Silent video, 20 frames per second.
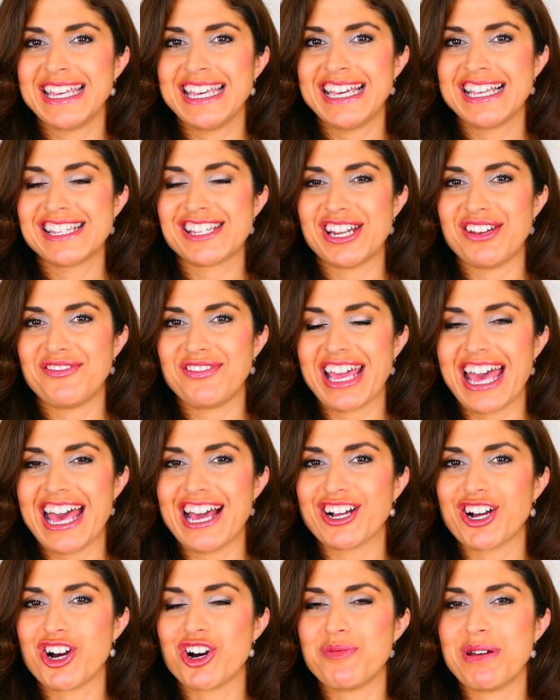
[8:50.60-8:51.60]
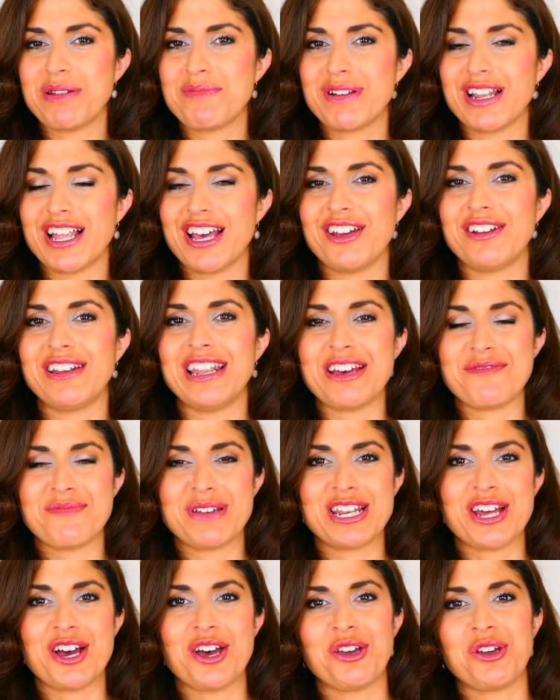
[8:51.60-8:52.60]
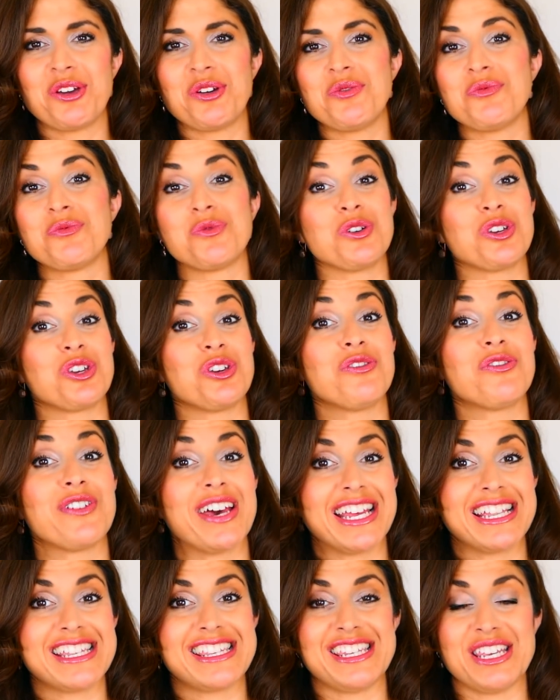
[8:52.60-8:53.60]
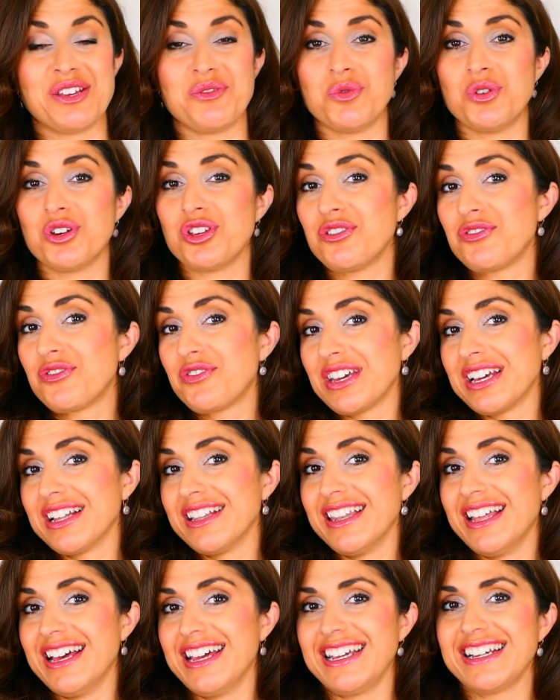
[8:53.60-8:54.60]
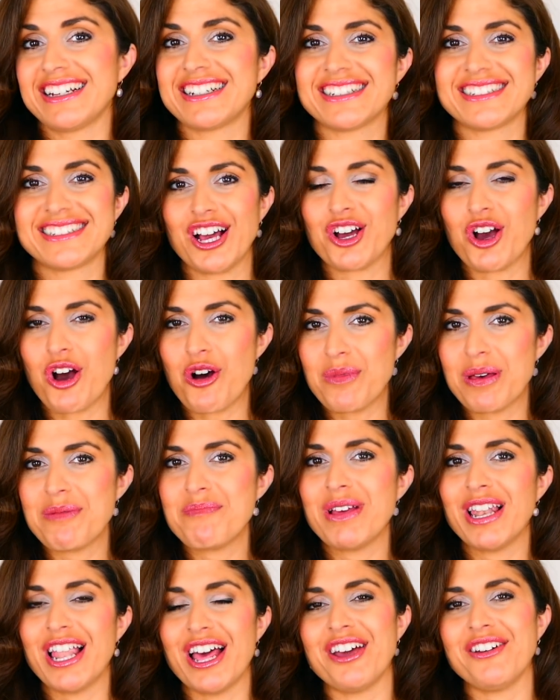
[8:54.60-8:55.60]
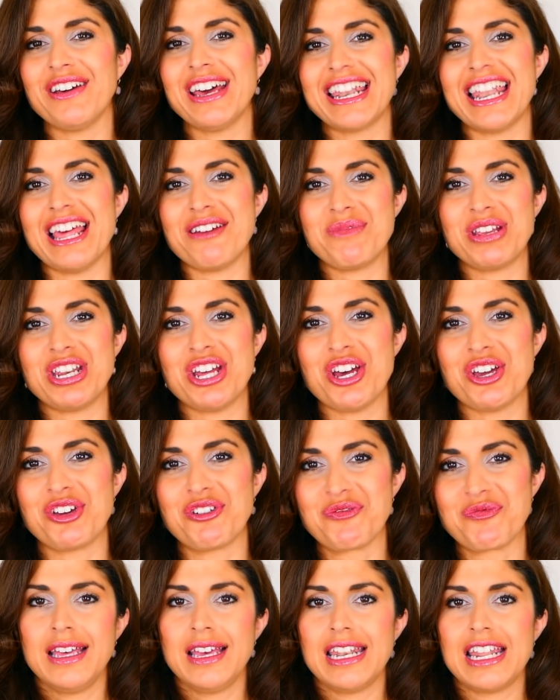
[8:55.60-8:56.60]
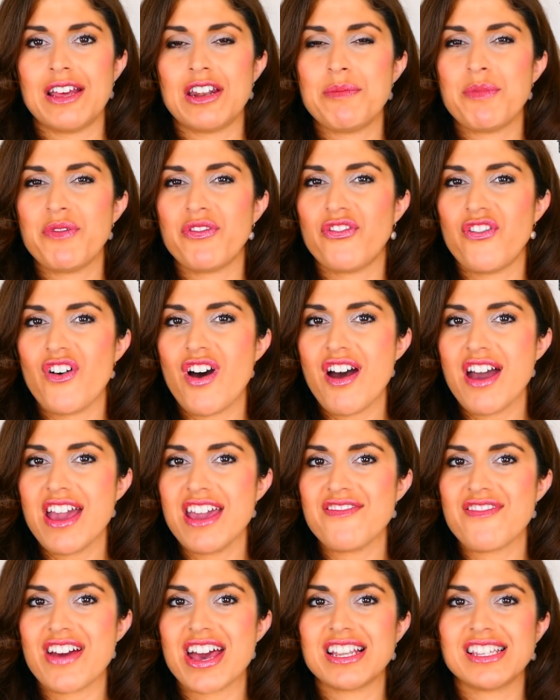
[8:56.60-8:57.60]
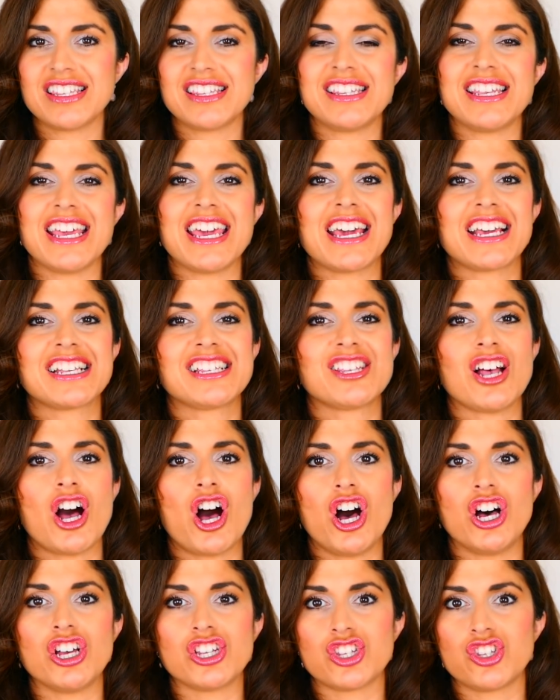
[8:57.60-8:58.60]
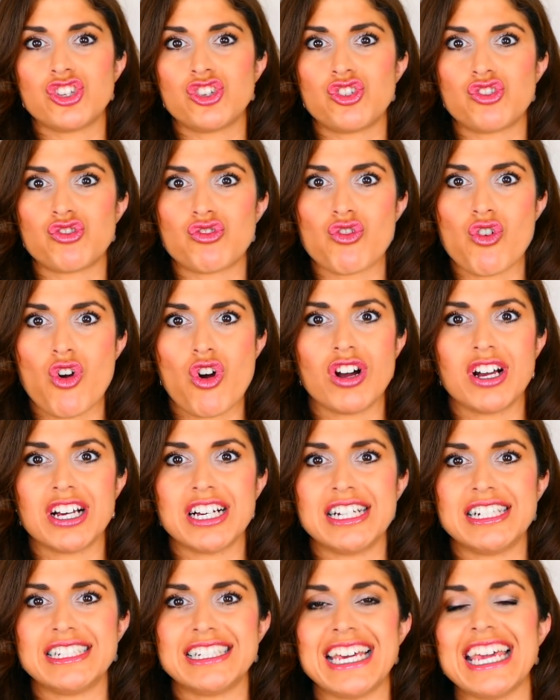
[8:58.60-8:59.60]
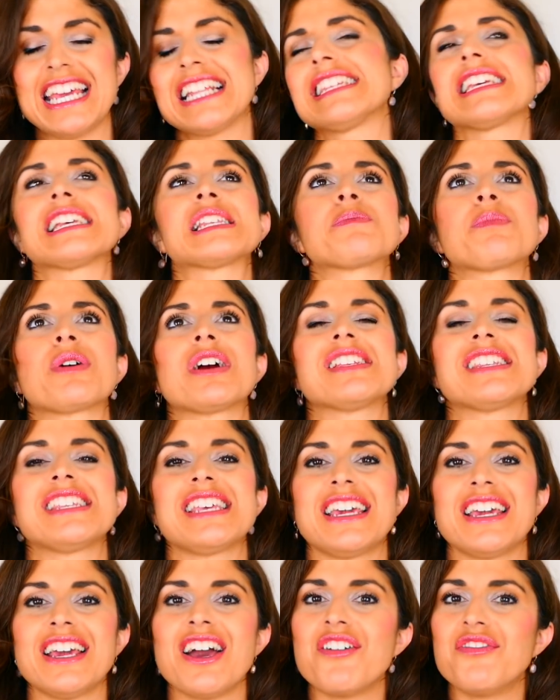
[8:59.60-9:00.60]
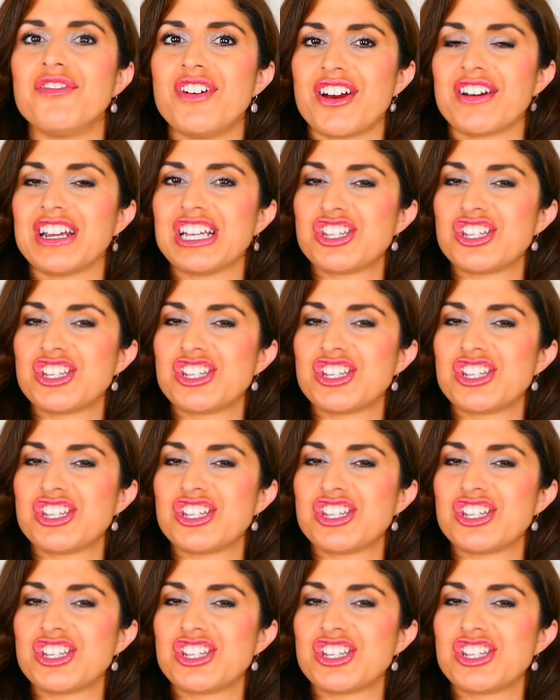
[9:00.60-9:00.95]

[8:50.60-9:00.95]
So don't forget, comment below. Let me know what you fancy, what you feel like. Comment below and let me know. Now, number 5 and 6 are stronger. It's expressing a very